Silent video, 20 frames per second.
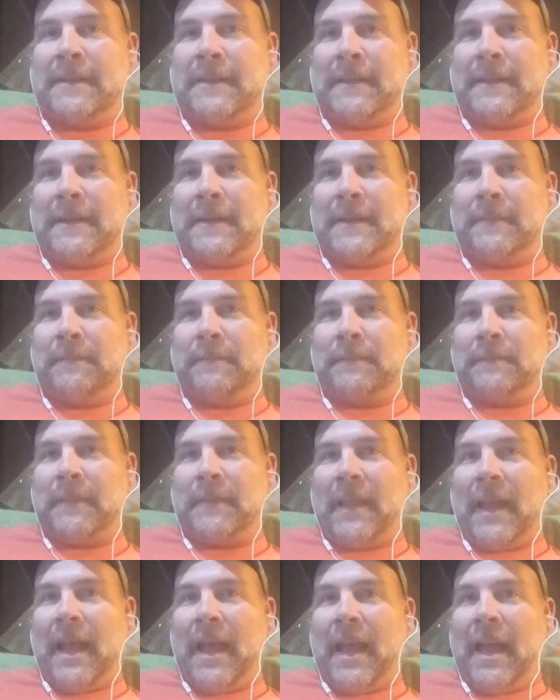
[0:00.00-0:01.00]

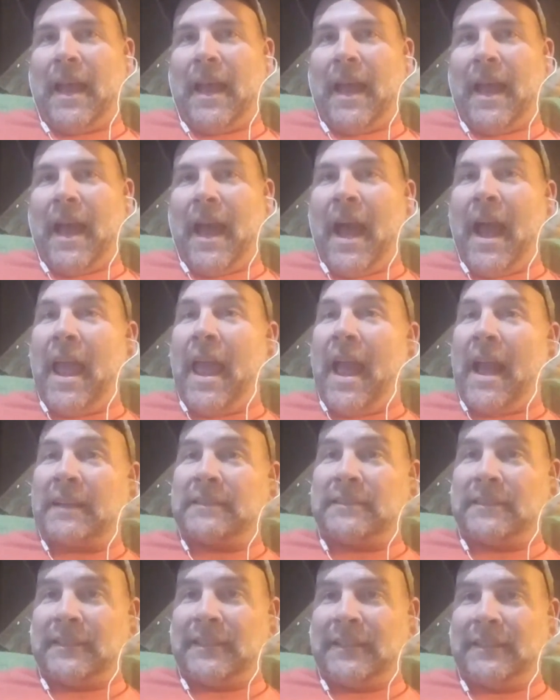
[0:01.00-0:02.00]
I
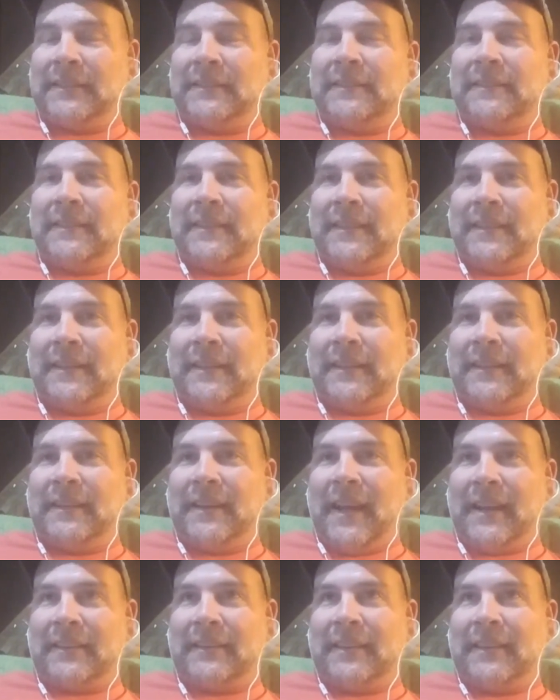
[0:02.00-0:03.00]
actually,
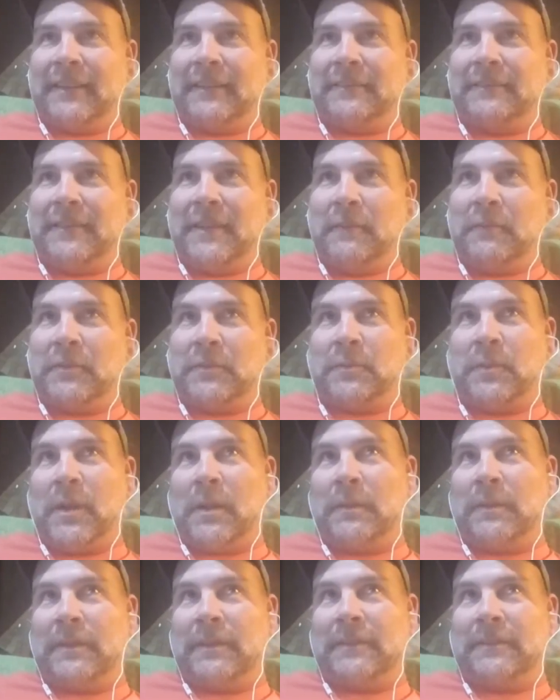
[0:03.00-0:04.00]
not that it was
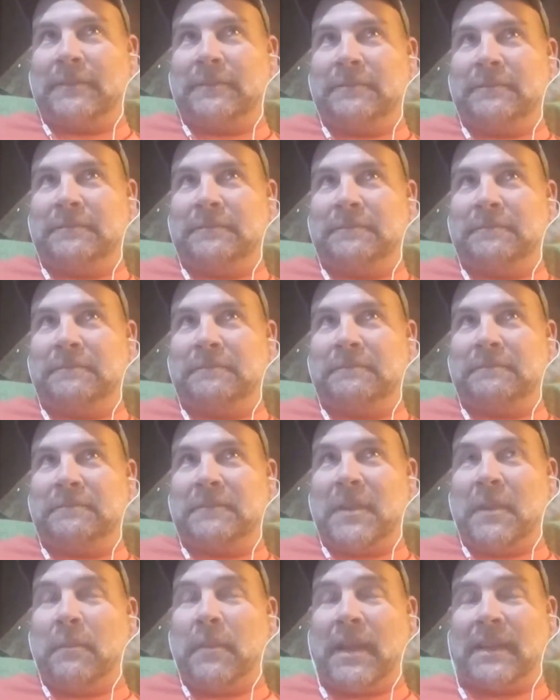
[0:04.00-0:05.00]
probably
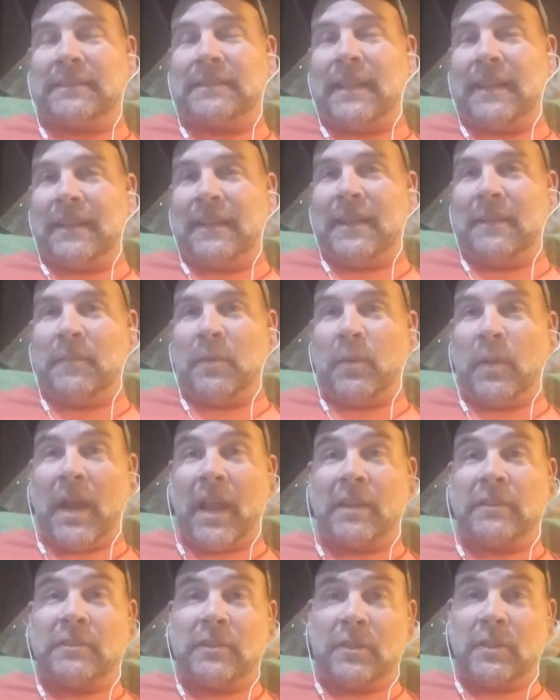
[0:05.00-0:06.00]
the best idea, but what I
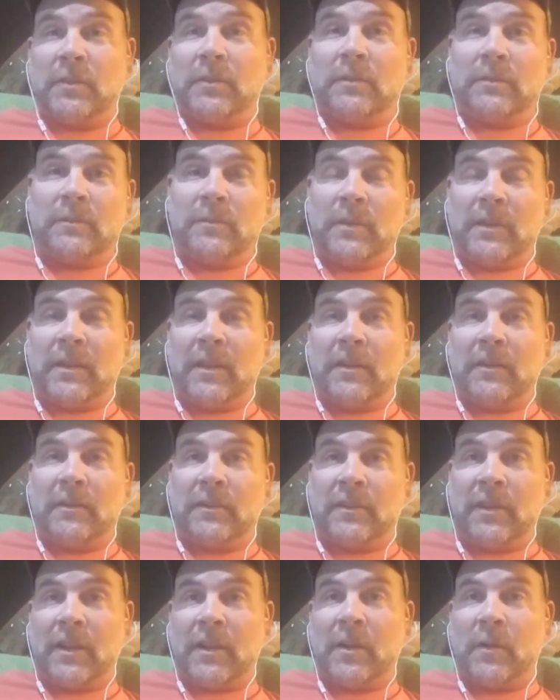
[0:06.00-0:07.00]
used to do with Hunter
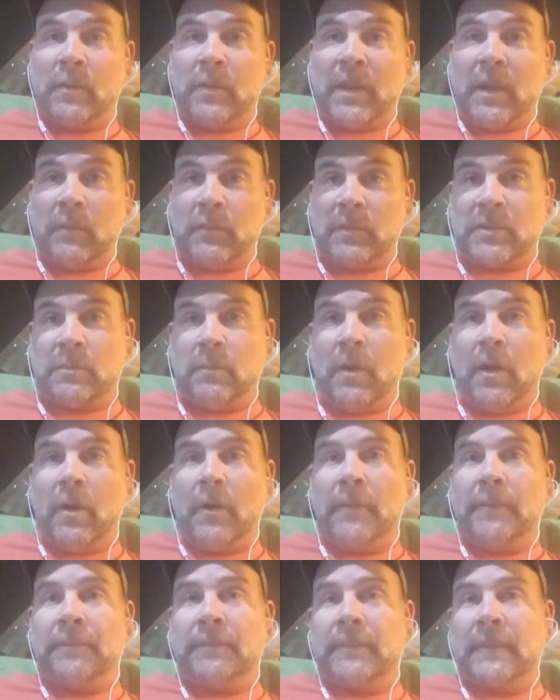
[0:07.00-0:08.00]
and Tucker when they were
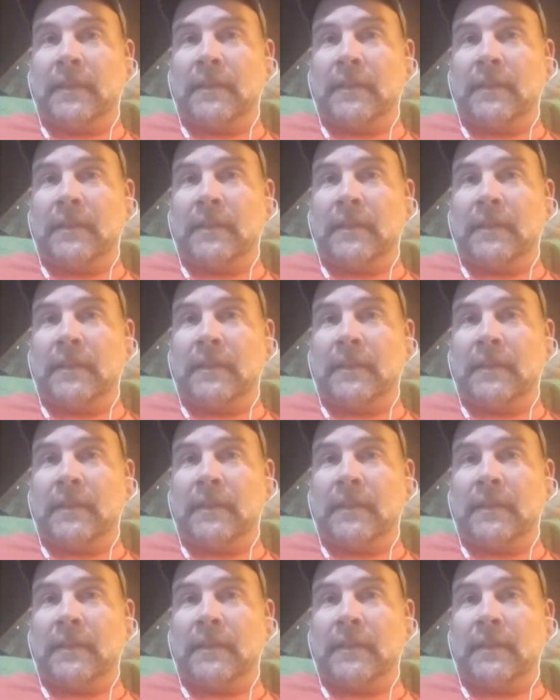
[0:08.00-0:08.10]
small